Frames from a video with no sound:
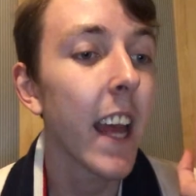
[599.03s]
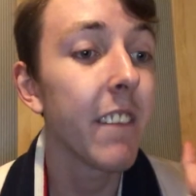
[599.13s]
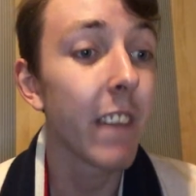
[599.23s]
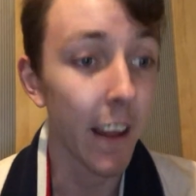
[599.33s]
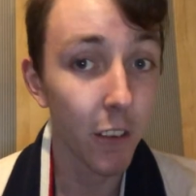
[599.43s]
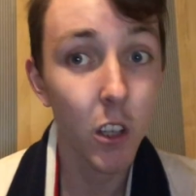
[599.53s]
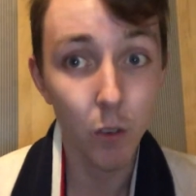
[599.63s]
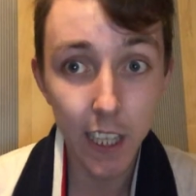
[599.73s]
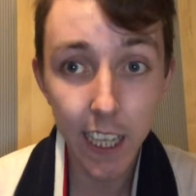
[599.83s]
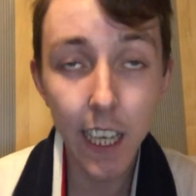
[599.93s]

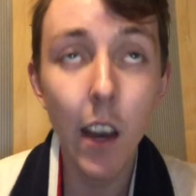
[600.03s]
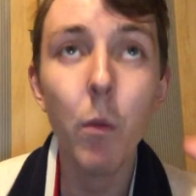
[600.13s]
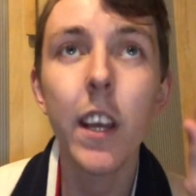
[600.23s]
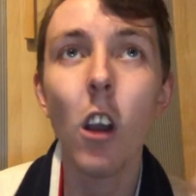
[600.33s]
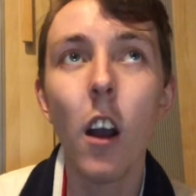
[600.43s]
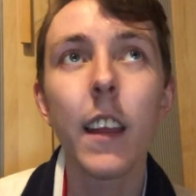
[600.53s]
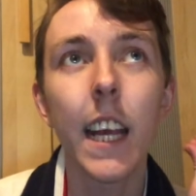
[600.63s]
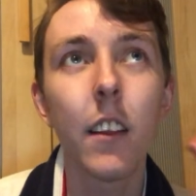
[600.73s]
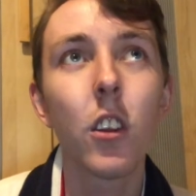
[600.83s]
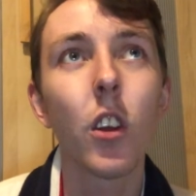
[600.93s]
Eventually, we got
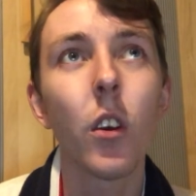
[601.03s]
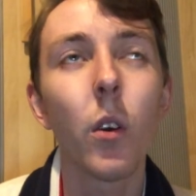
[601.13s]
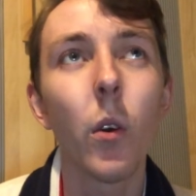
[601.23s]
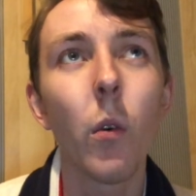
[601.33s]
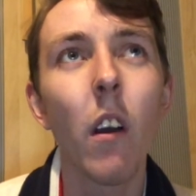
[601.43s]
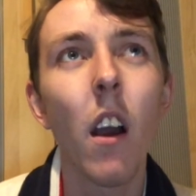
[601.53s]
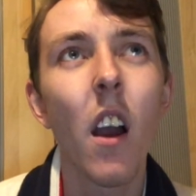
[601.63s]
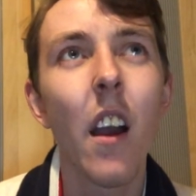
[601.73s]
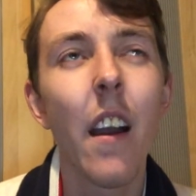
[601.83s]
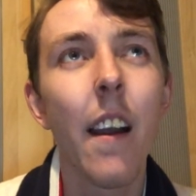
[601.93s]
into
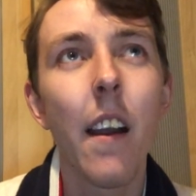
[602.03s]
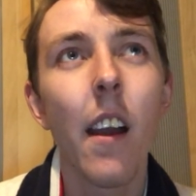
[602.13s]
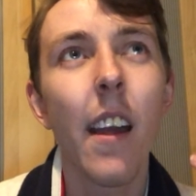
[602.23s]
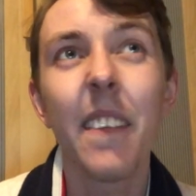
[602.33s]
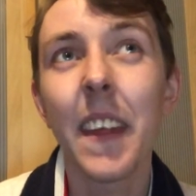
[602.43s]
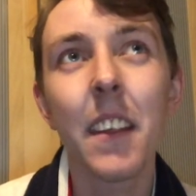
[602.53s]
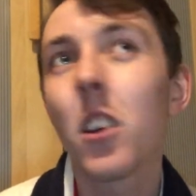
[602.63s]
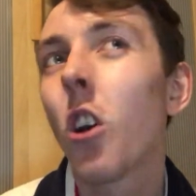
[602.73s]
this